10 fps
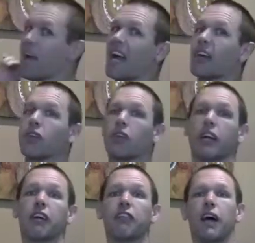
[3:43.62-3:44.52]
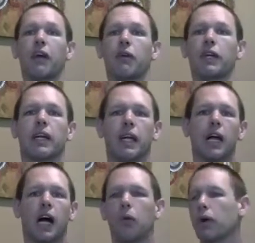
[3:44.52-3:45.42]
back of your neck firing,
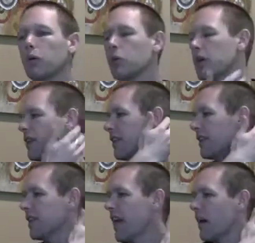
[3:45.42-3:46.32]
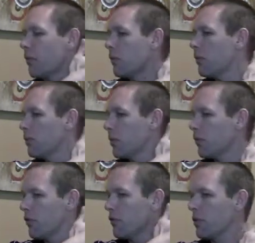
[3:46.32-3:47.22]
I want to work the lateral
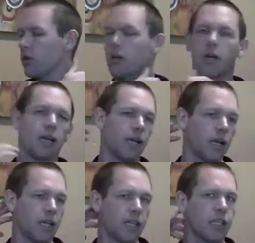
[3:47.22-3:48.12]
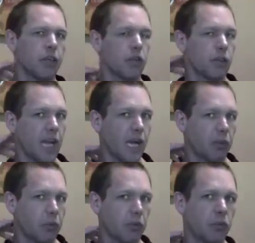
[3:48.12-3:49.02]
posterior and the other
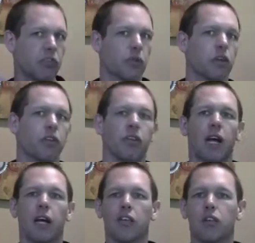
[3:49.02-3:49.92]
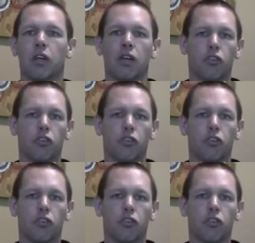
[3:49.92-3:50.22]
lateral posterior sides.